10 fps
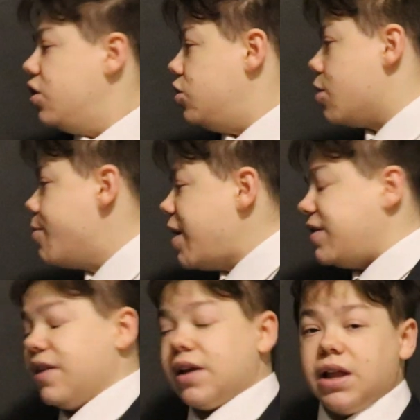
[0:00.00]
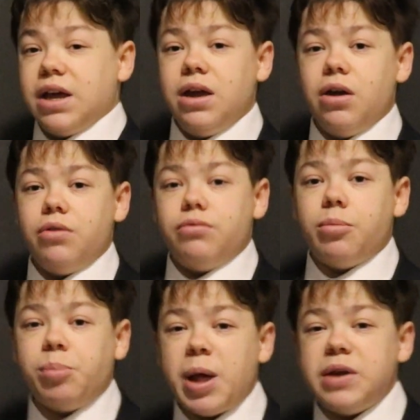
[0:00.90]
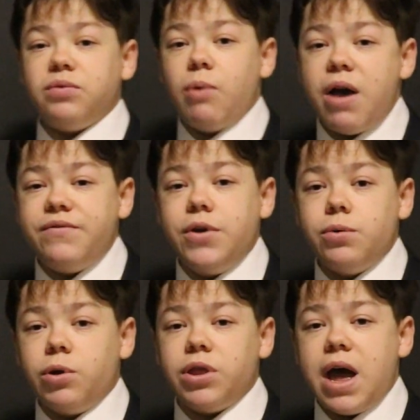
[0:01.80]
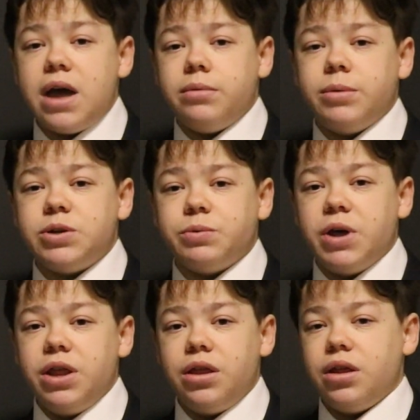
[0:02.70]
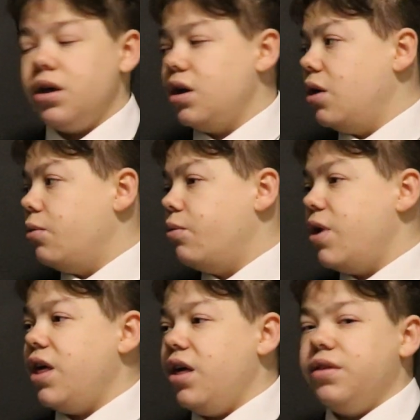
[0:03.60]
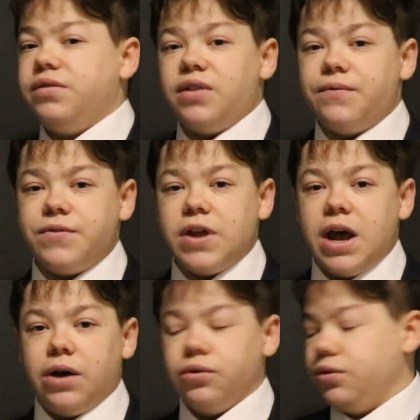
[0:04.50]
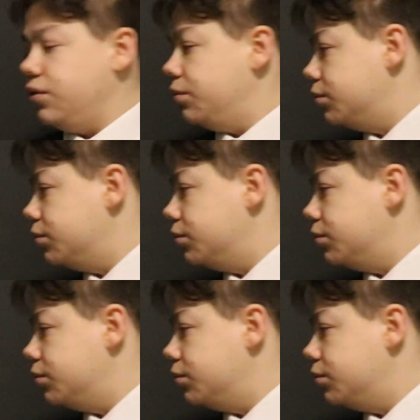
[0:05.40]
You can basically replace whatever you want that image with something else.